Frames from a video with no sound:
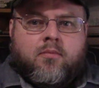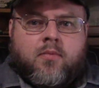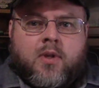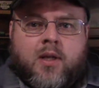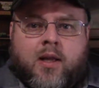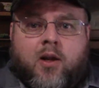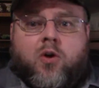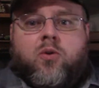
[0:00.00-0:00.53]

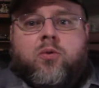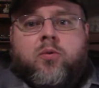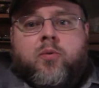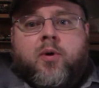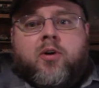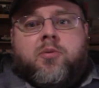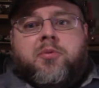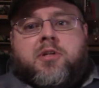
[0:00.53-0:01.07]
Hello and
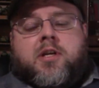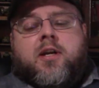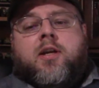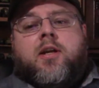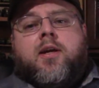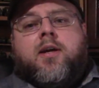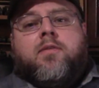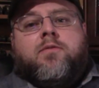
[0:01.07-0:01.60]
welcome to
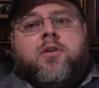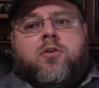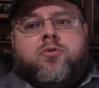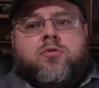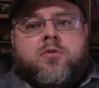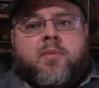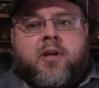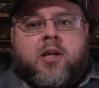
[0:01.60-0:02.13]
Taking AFV
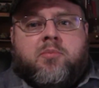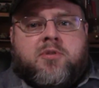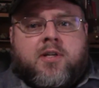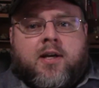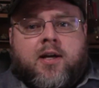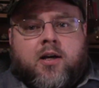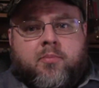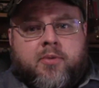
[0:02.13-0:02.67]
News. My name's
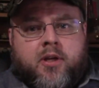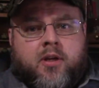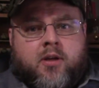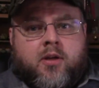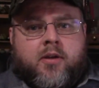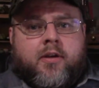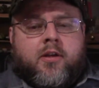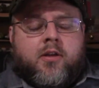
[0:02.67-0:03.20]
Tom
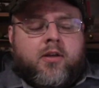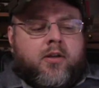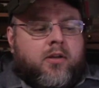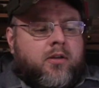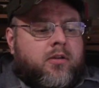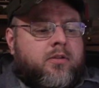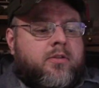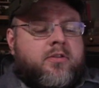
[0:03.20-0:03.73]
and it
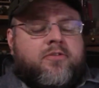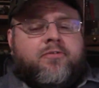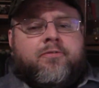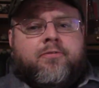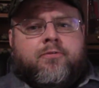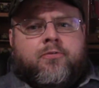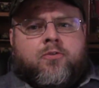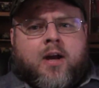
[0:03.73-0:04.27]
is
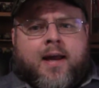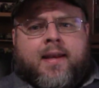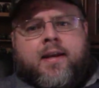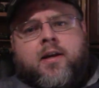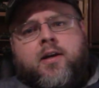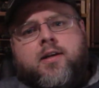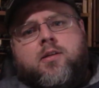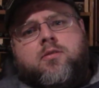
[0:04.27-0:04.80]
Friday
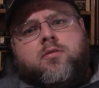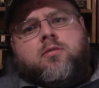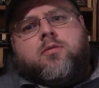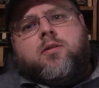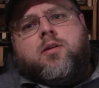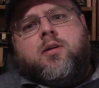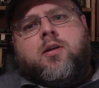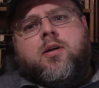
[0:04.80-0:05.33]

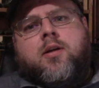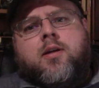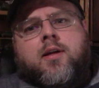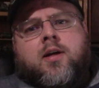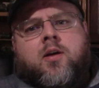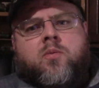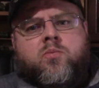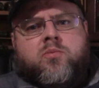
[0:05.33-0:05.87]
night and
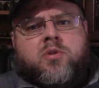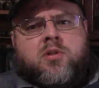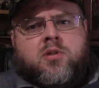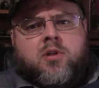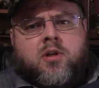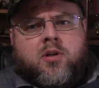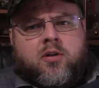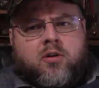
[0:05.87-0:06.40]
I'm
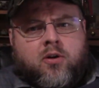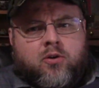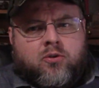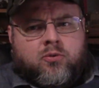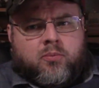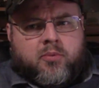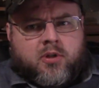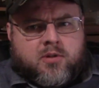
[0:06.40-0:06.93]
sitting at
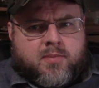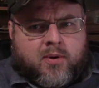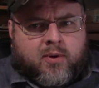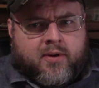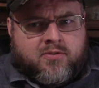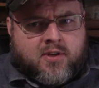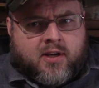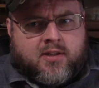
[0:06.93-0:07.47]
home because my
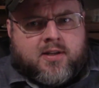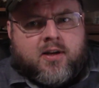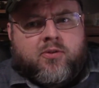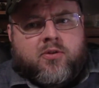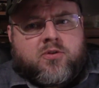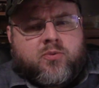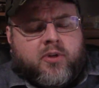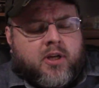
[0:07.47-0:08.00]
wife's out of
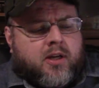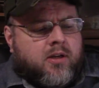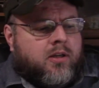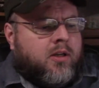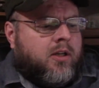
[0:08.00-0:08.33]
town this weekend.